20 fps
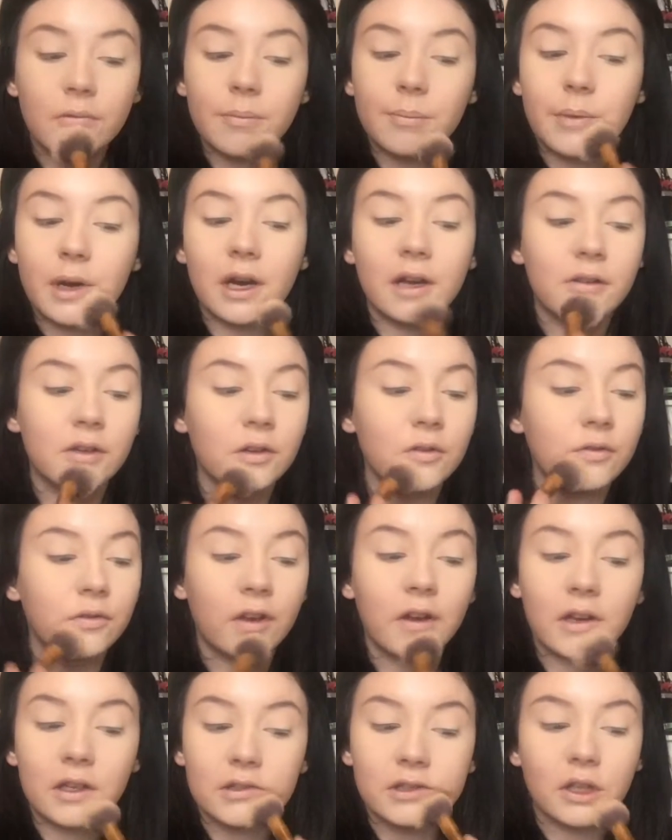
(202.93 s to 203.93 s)
but I do
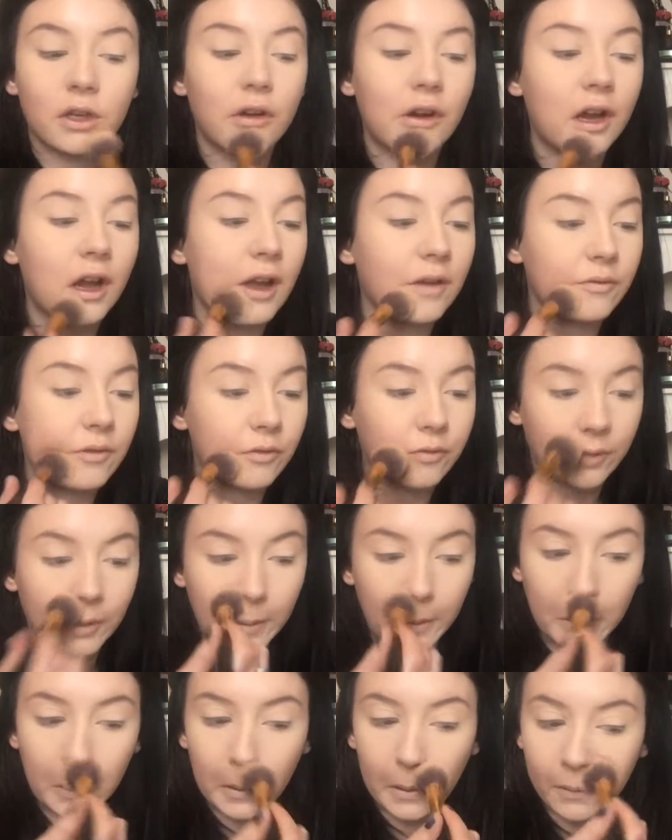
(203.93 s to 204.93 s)
feel as though
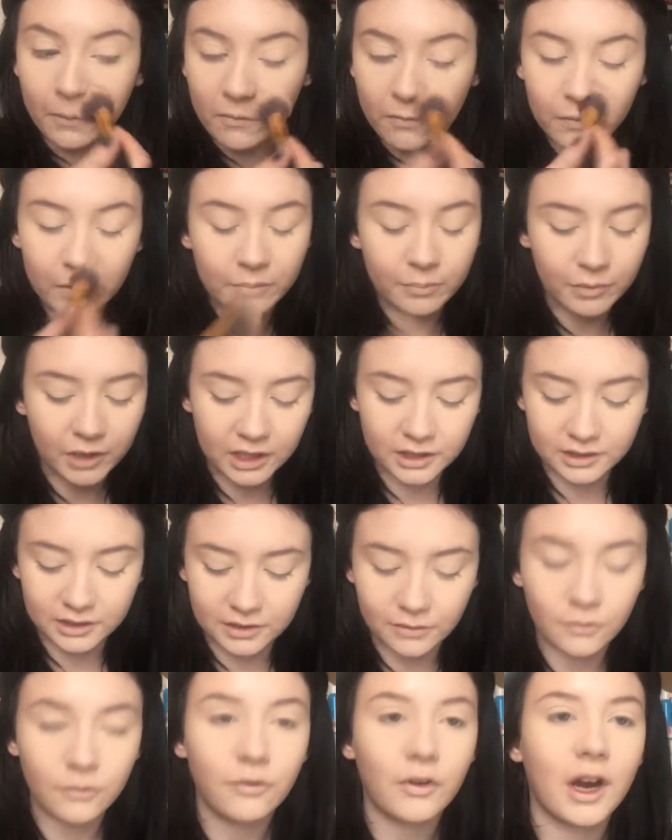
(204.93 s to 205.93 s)
everything blended
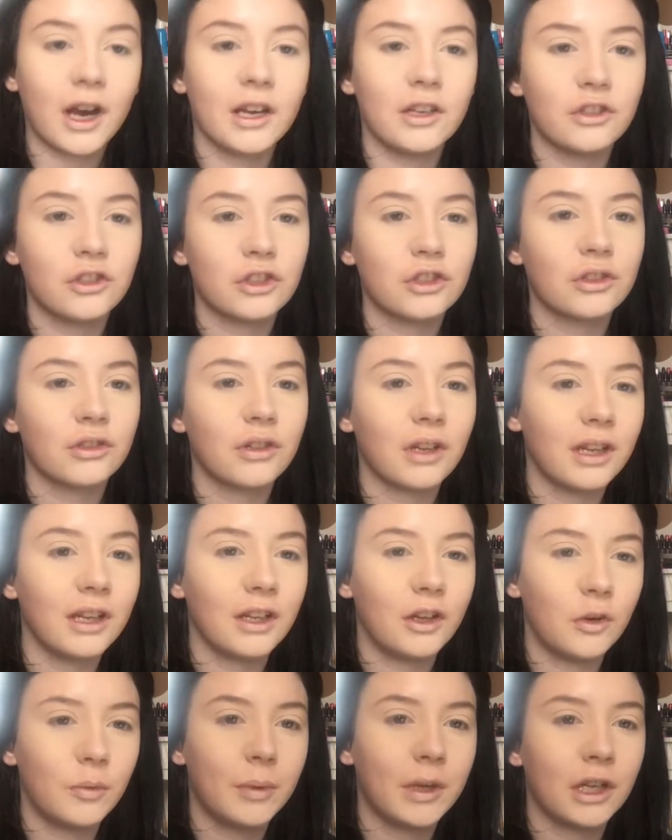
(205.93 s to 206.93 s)
in fine. It just took a
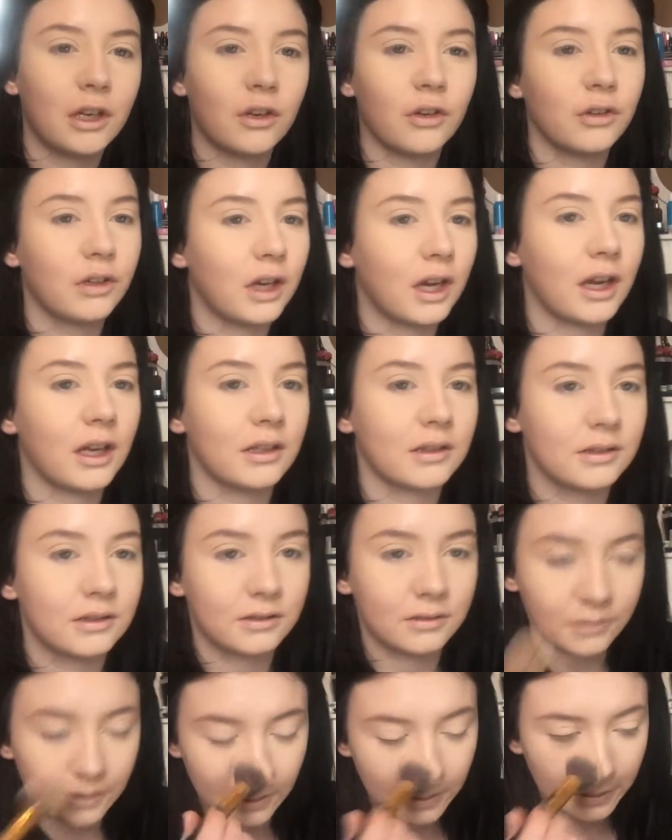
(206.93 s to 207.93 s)
little bit longer
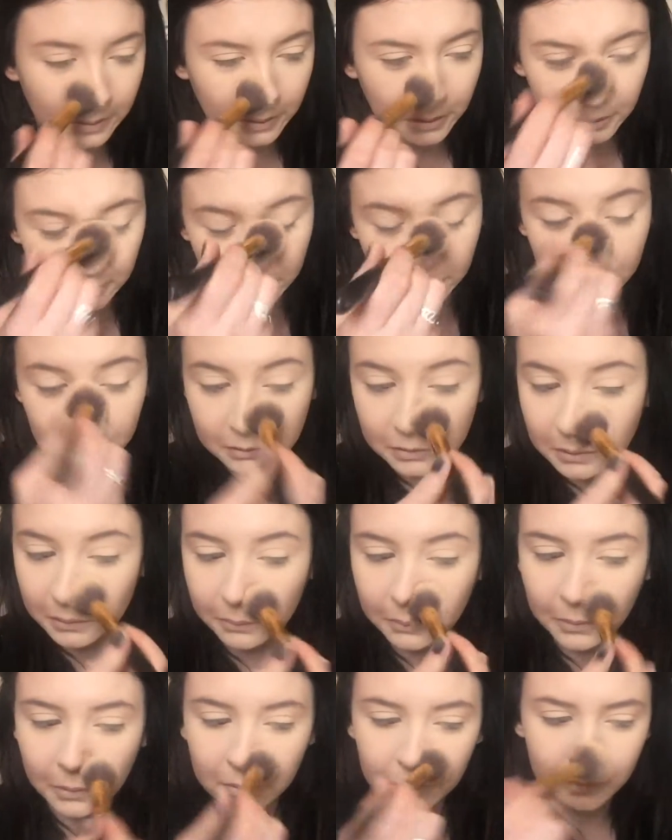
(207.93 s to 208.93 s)
than it usually
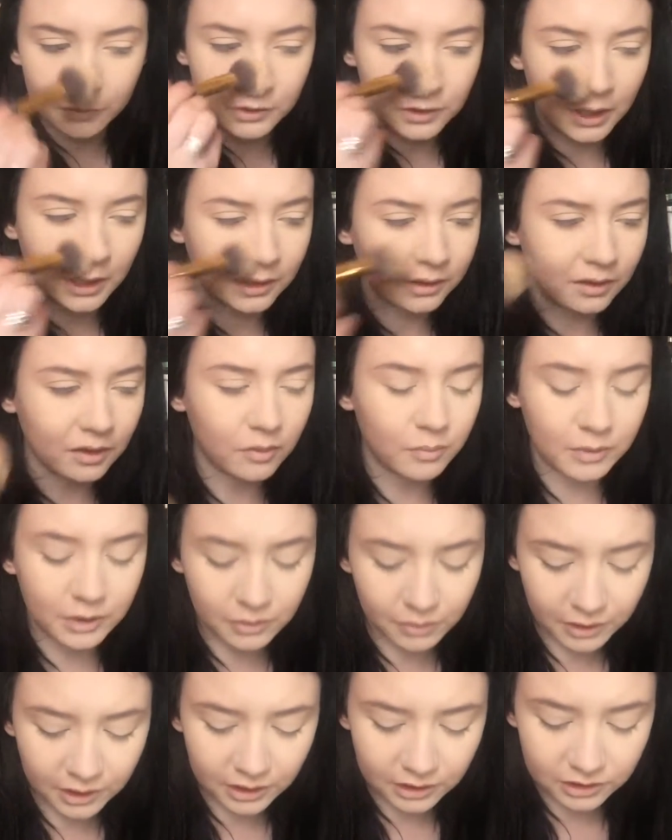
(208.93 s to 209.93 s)
would, which I thought would be
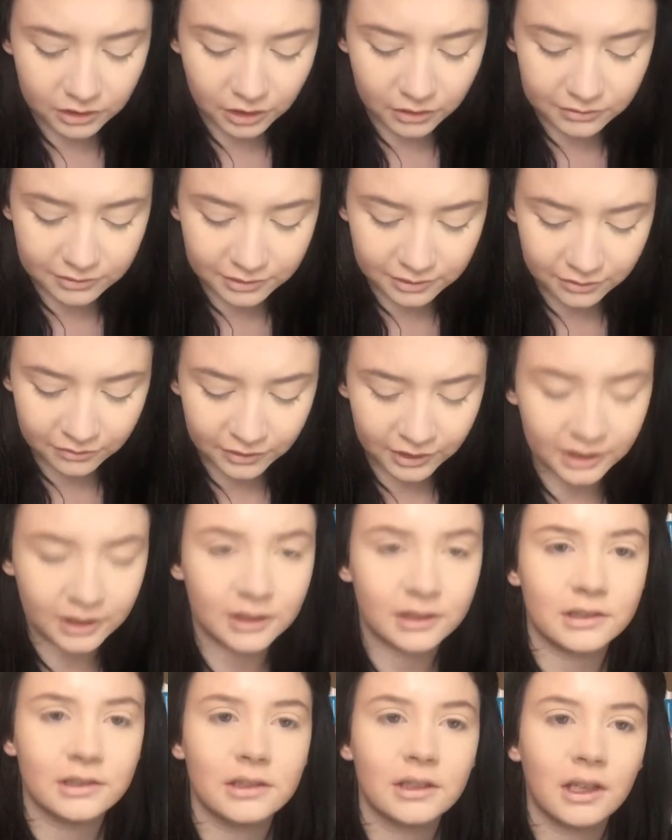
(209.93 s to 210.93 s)
quicker using your
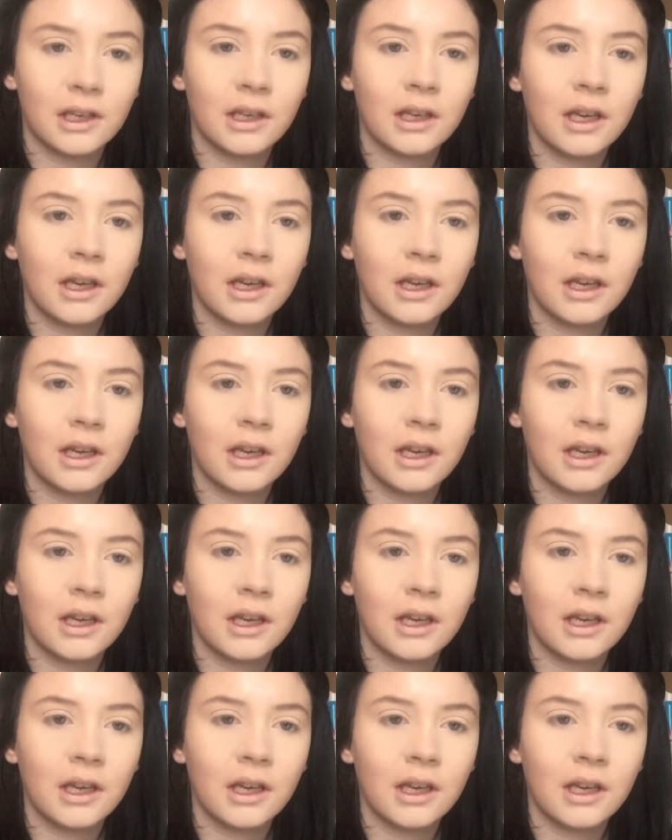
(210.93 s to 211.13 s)
fingers.